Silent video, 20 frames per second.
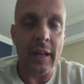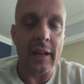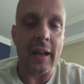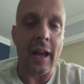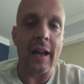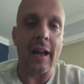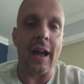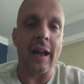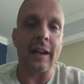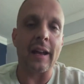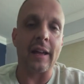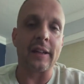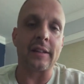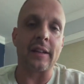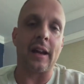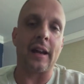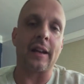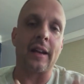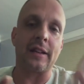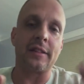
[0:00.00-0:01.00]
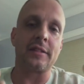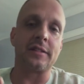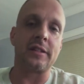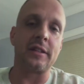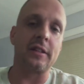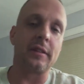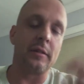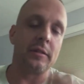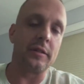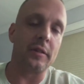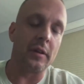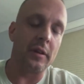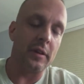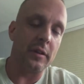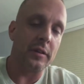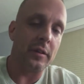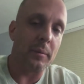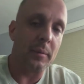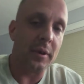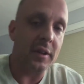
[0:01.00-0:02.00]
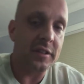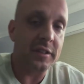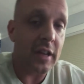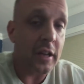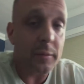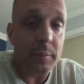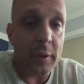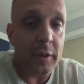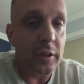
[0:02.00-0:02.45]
Like I like to see the money stack,